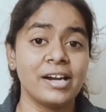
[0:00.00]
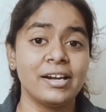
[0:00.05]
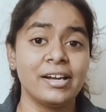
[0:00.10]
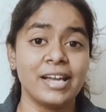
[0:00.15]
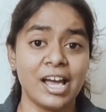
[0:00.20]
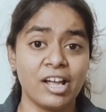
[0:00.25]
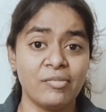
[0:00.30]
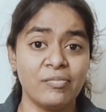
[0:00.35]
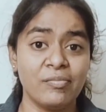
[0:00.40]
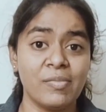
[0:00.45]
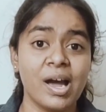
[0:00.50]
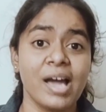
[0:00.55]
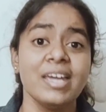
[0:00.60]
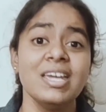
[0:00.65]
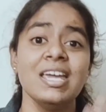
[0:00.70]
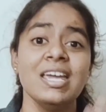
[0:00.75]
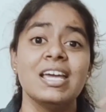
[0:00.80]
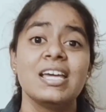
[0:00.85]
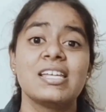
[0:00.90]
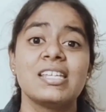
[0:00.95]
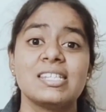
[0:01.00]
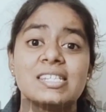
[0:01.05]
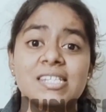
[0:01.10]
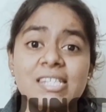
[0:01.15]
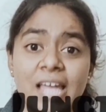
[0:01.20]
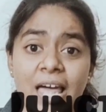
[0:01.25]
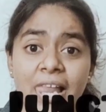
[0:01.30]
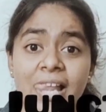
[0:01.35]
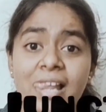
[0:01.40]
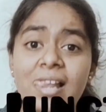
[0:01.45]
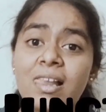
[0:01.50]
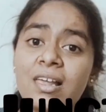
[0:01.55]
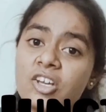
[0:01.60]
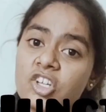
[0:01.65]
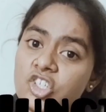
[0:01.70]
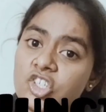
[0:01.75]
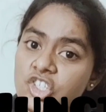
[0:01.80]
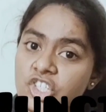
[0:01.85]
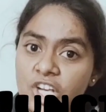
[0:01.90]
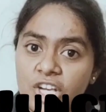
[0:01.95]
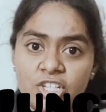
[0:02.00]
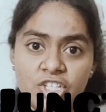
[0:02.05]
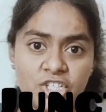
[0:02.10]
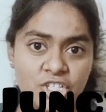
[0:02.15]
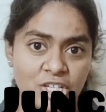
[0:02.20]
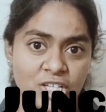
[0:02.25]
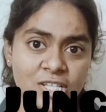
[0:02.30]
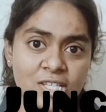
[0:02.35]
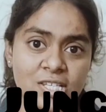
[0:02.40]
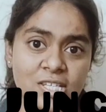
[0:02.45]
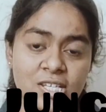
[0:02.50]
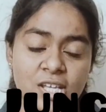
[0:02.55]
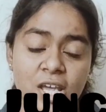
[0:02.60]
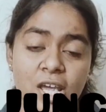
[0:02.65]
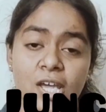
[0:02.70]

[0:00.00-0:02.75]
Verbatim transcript: is done by cell junctions.